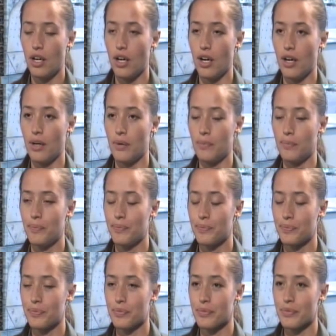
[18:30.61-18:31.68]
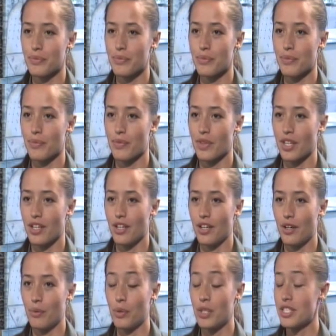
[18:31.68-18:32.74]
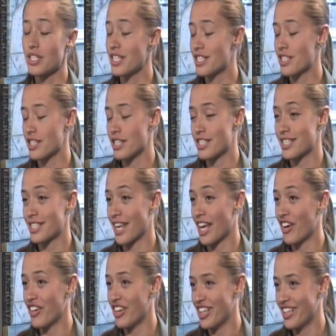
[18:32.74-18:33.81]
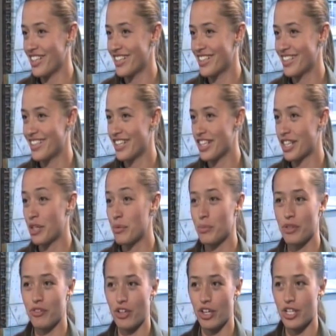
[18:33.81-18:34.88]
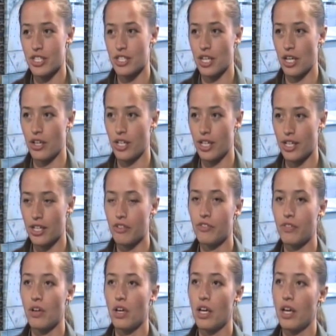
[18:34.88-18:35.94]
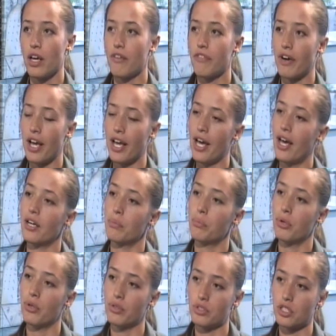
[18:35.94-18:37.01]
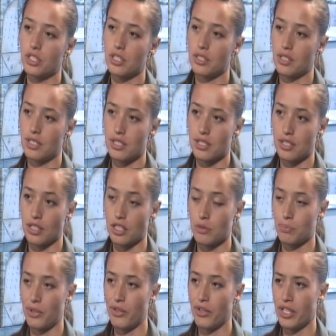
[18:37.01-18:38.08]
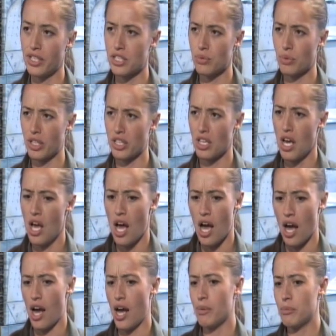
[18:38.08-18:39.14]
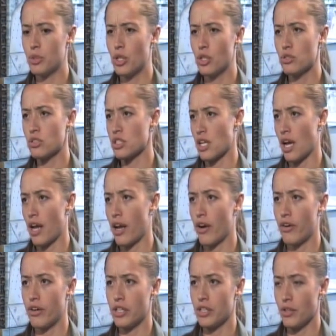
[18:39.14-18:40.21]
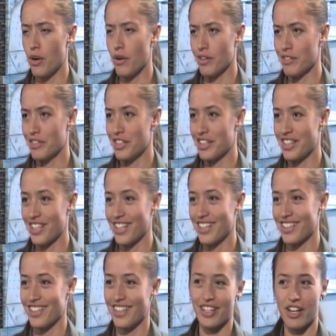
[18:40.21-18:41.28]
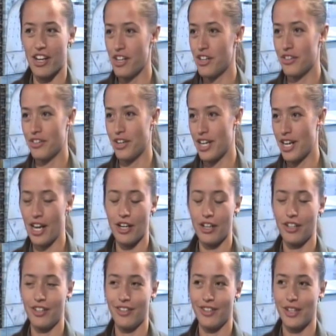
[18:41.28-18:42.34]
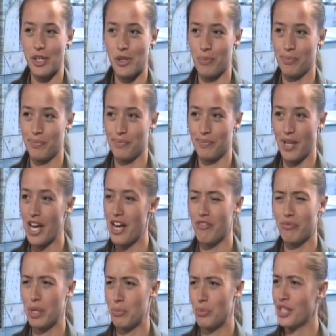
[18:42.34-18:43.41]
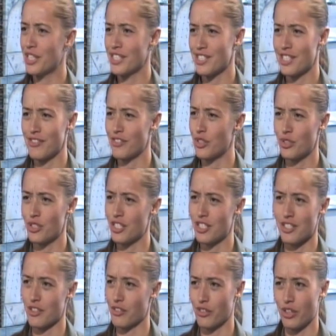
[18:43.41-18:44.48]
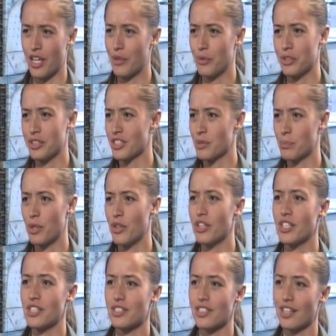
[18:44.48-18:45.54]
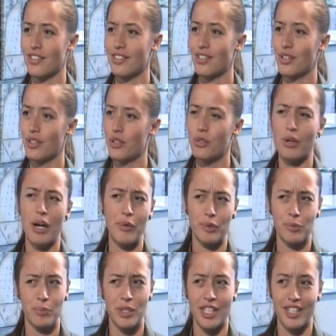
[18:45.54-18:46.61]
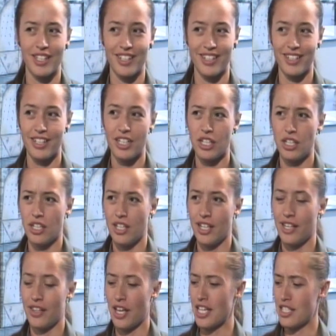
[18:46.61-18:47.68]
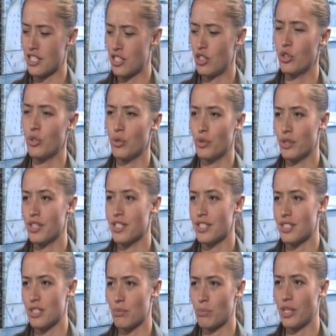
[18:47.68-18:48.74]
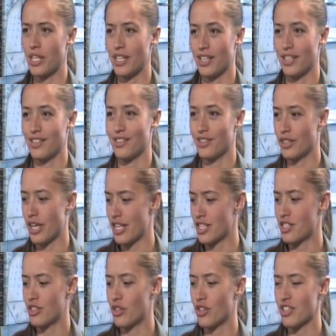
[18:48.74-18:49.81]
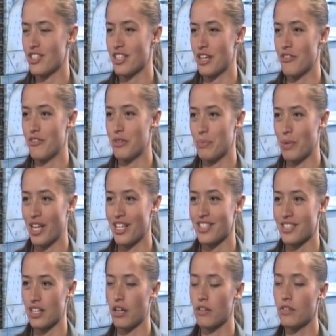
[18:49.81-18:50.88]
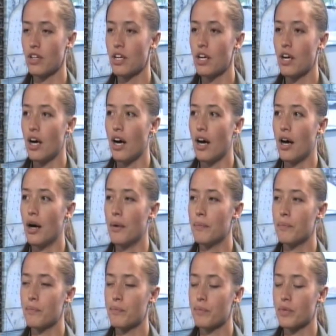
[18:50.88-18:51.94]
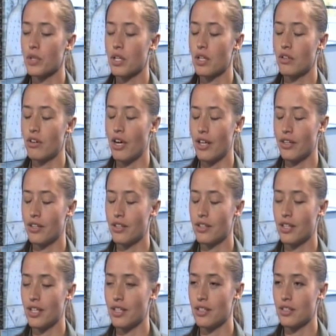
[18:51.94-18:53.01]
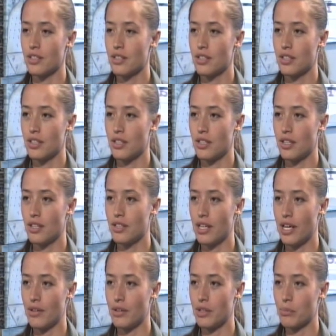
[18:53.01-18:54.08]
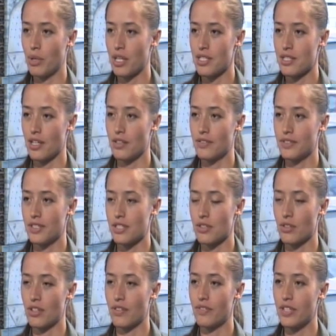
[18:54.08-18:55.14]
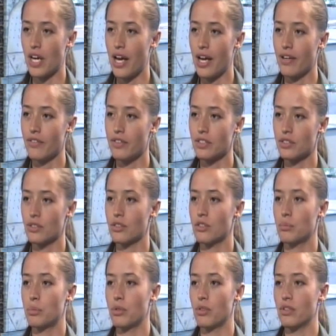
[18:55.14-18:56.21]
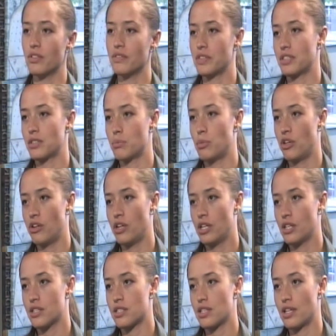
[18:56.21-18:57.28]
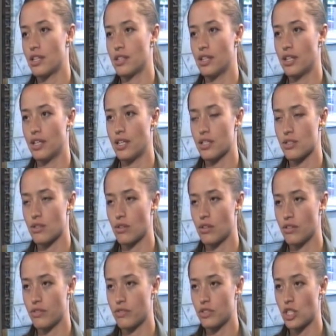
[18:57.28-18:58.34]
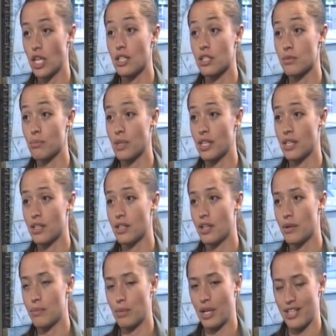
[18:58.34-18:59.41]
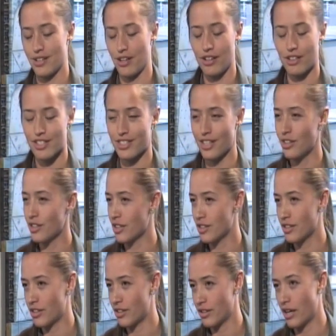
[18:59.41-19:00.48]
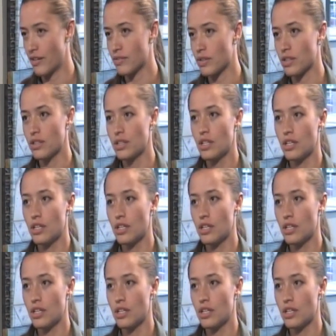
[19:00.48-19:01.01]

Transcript: um, was it's, it's scary. It can be very scary. And if, if I had approached this experience with, I'm Rose and I already know everything and I and I um, I have my preconceived notions on what I will experience and who I will meet and and that's you and this is me and that's your stuff and my stuff um, rather than allowing myself to sort of dive into the pool of experience and let it sort of change me and my on a cellular level